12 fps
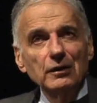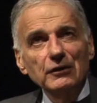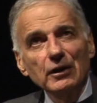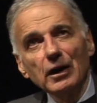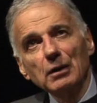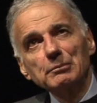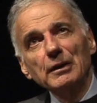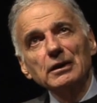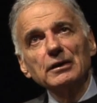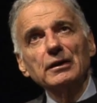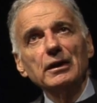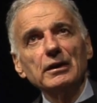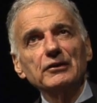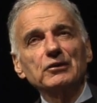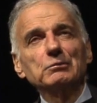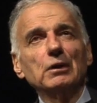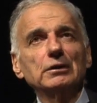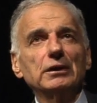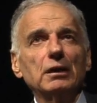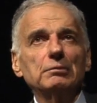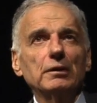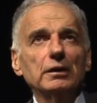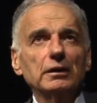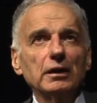There are billionaires and
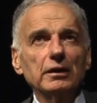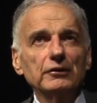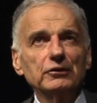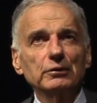multi-billionaires